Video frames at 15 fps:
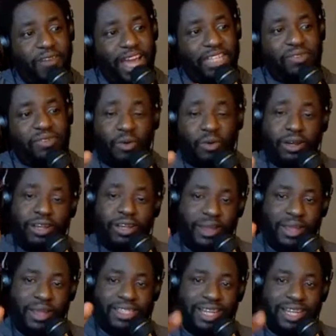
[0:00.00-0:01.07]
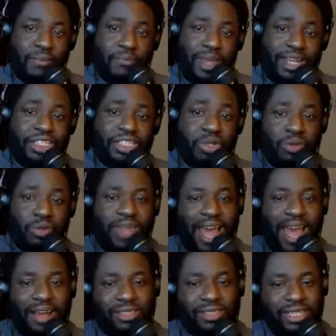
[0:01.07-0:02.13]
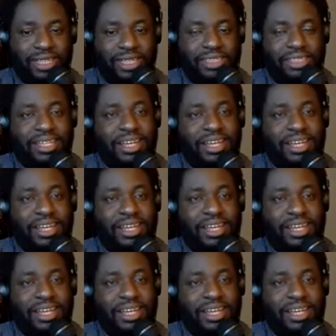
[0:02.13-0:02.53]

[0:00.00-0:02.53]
forward into the mid two thousands,